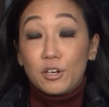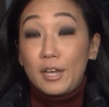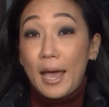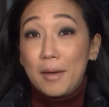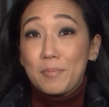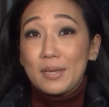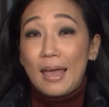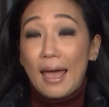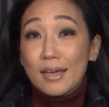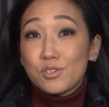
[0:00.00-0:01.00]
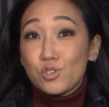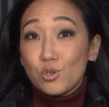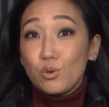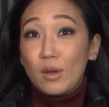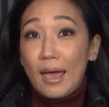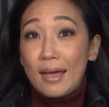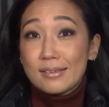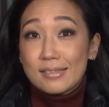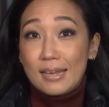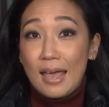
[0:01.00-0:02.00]
could happen as soon
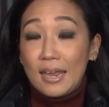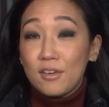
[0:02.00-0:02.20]
as today.